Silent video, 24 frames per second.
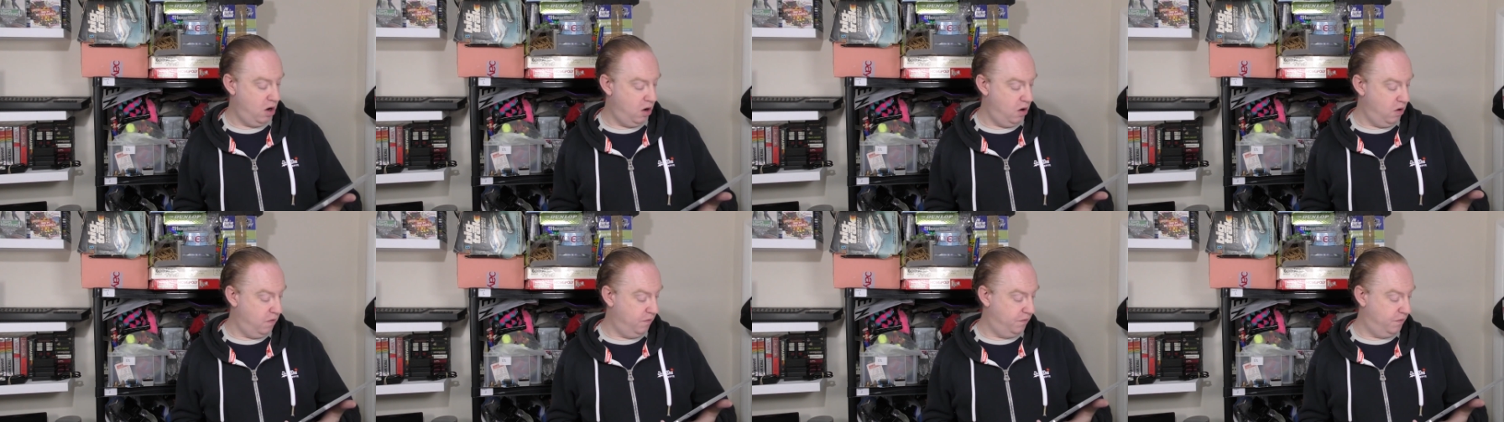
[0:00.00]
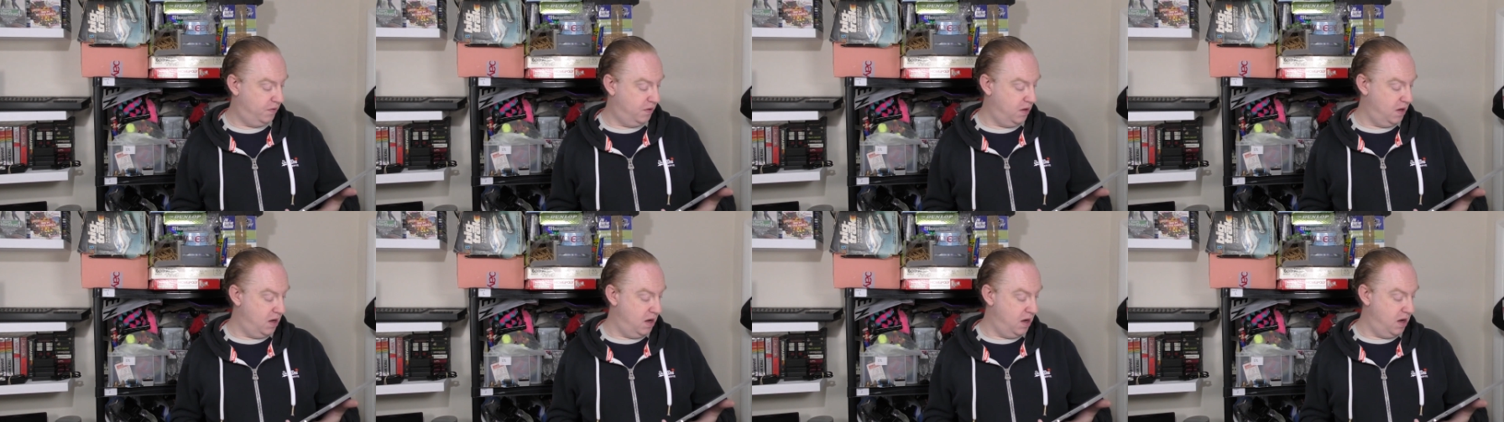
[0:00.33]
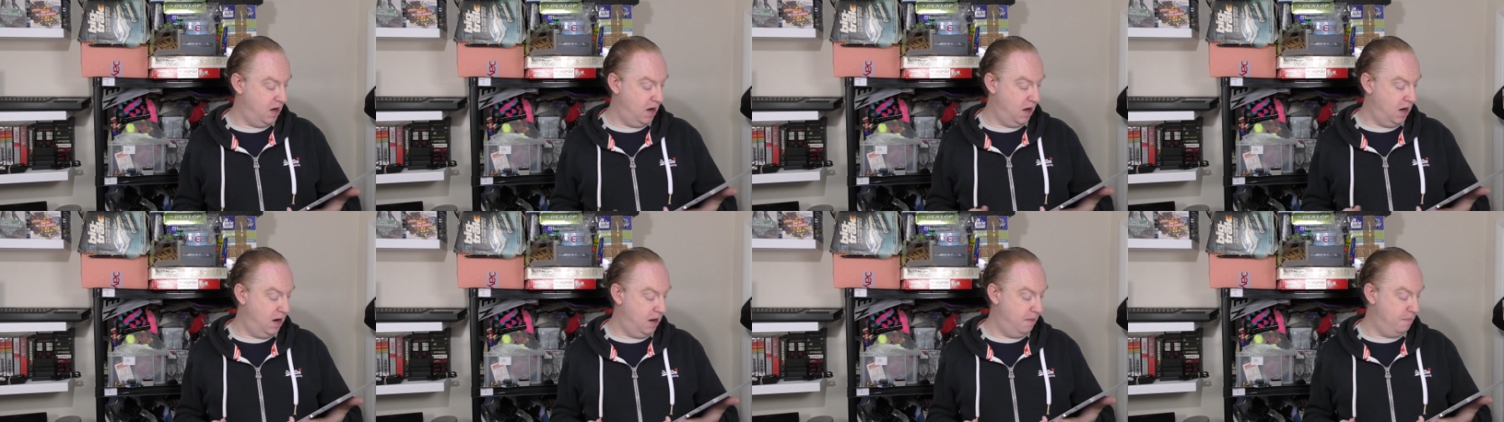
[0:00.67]
of
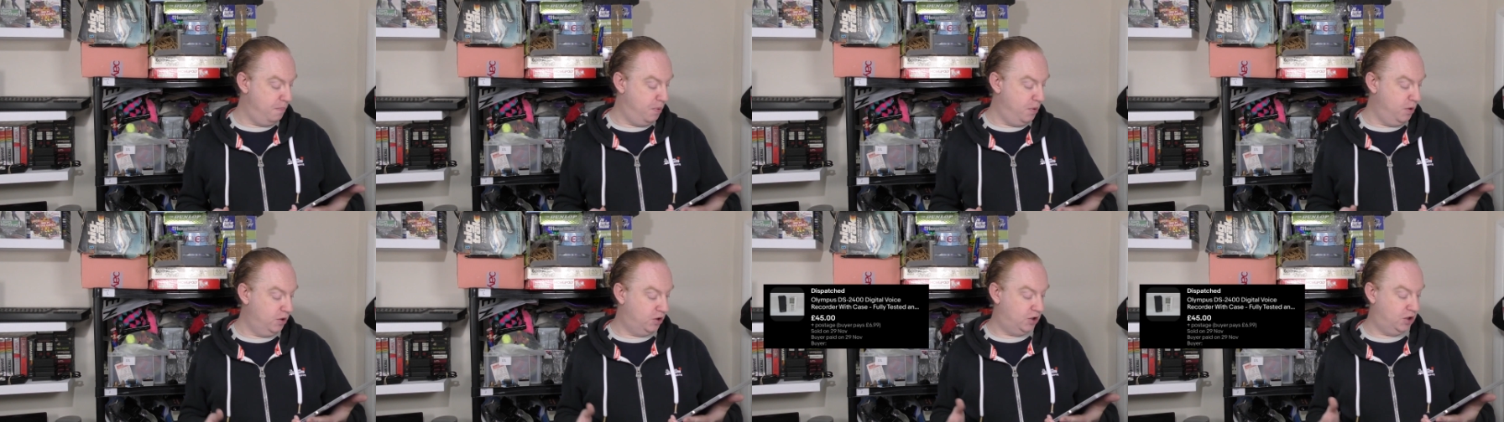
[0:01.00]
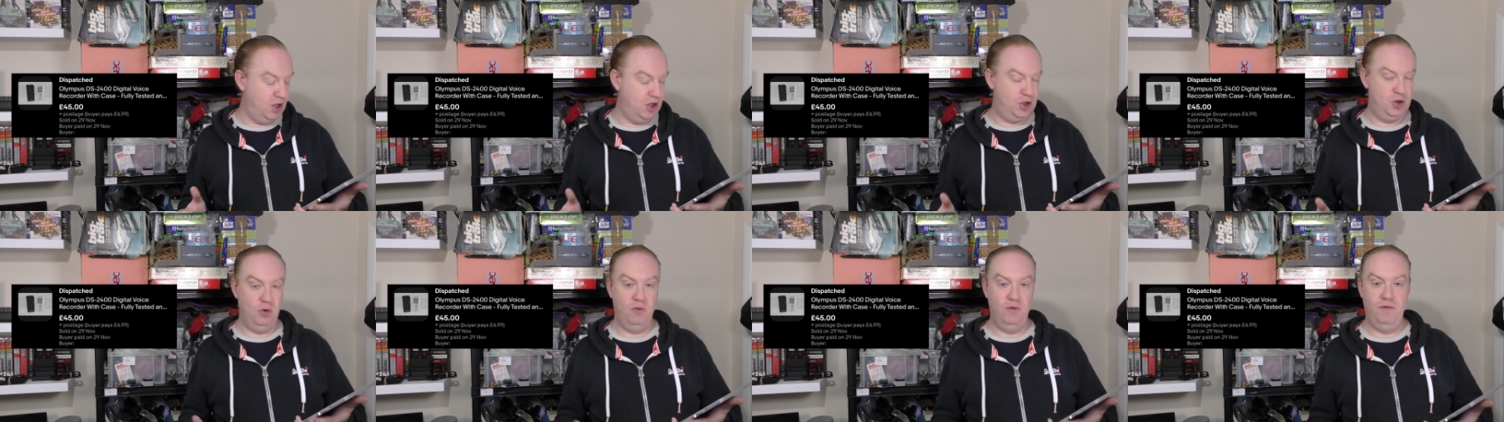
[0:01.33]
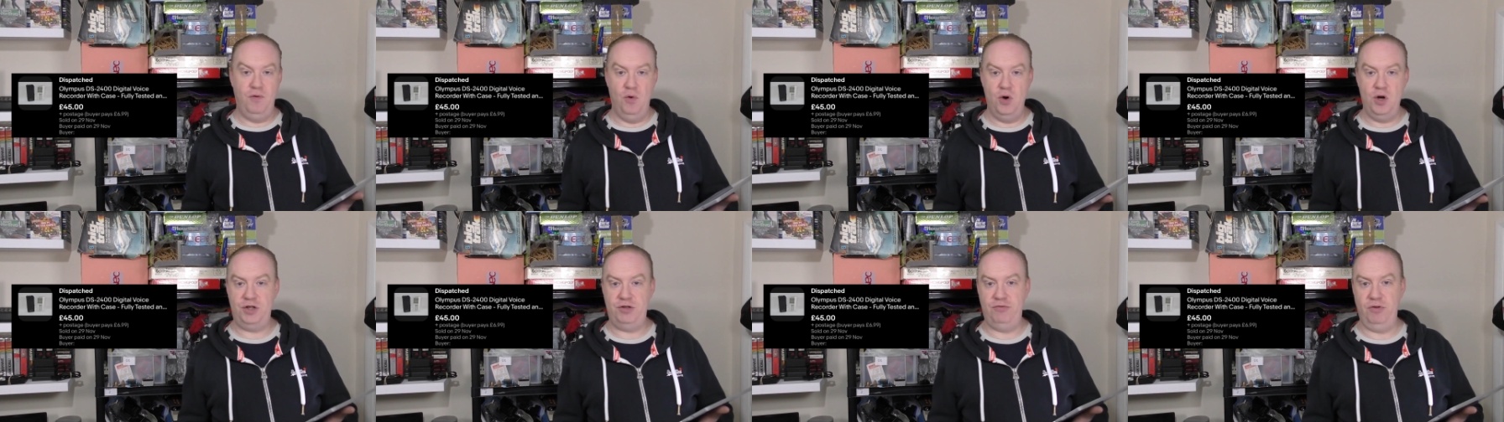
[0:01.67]
the Olympus digital
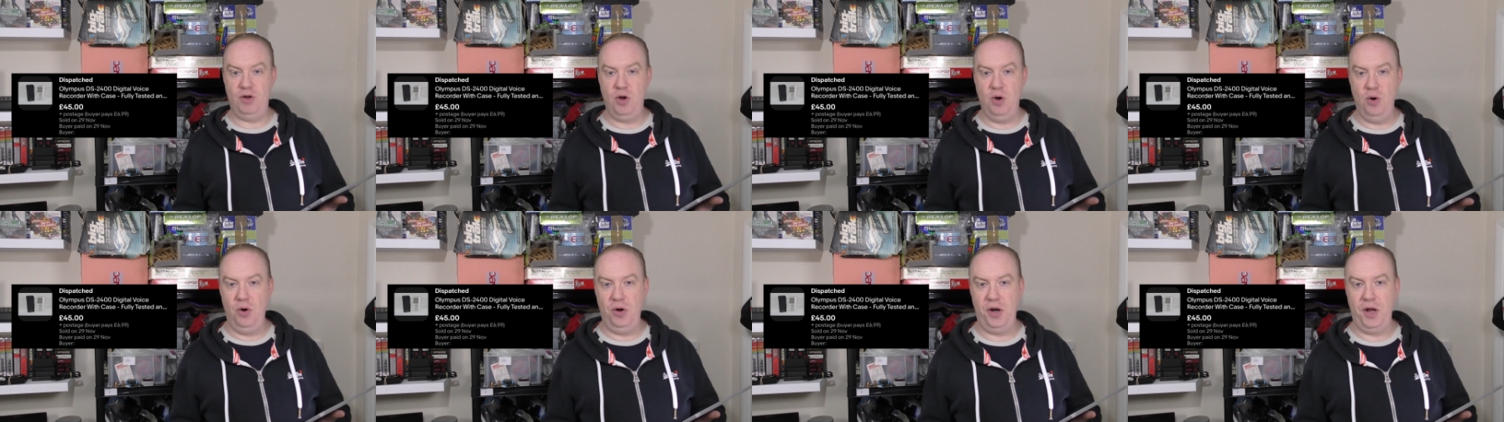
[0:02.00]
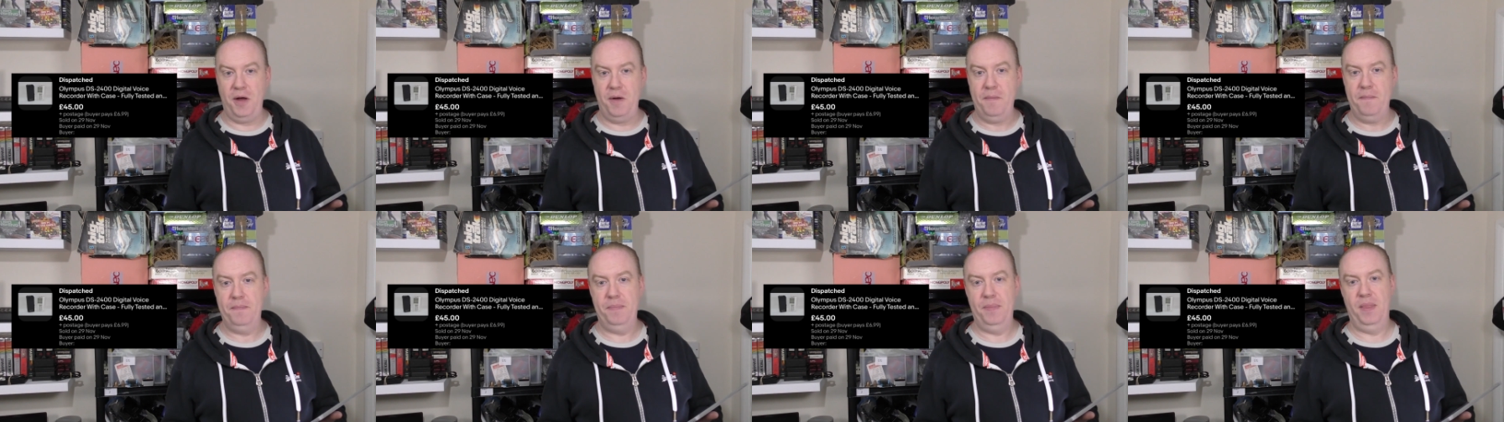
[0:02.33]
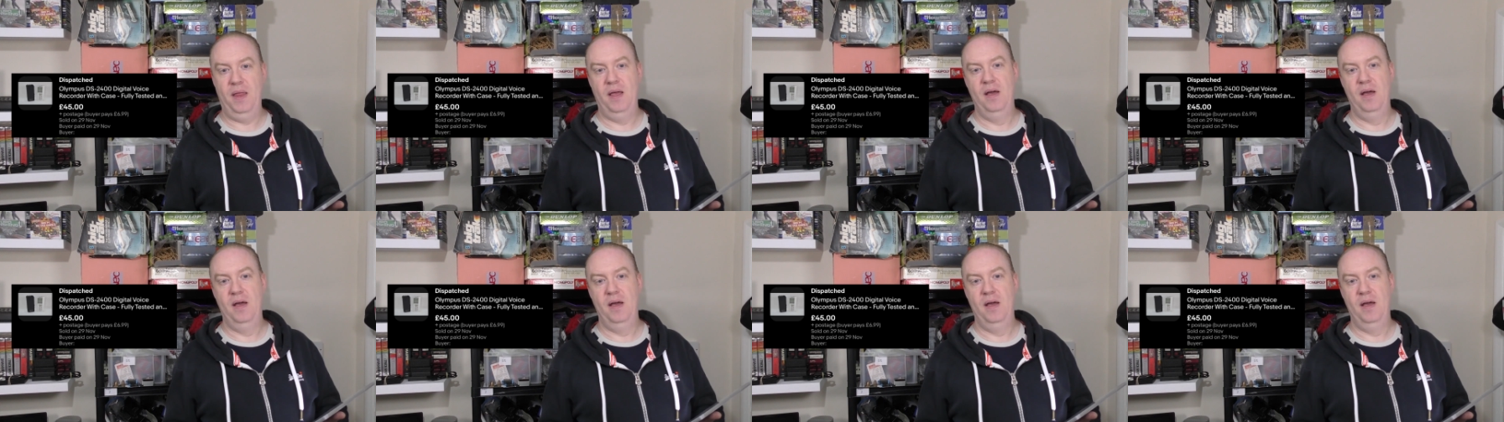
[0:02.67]
voice recorder.